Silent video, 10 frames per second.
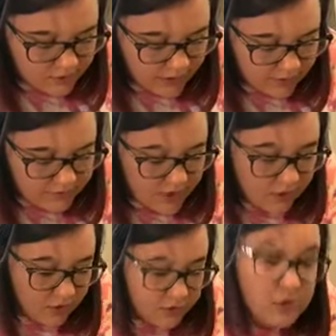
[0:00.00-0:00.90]
kind of
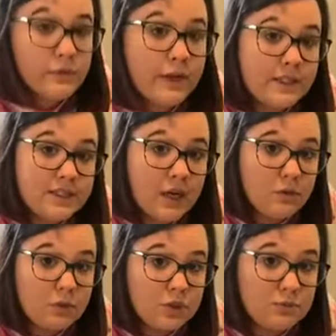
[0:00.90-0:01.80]
take notes and write
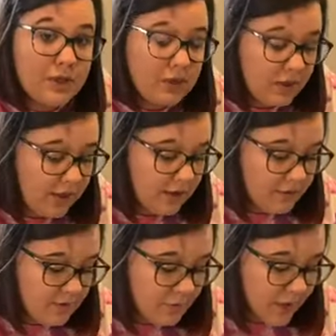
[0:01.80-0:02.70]
down what you might like
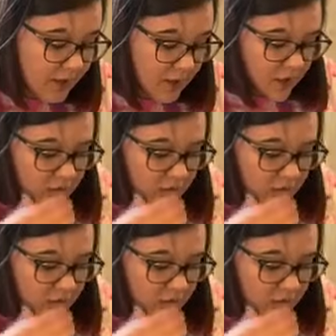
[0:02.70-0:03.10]
it to be.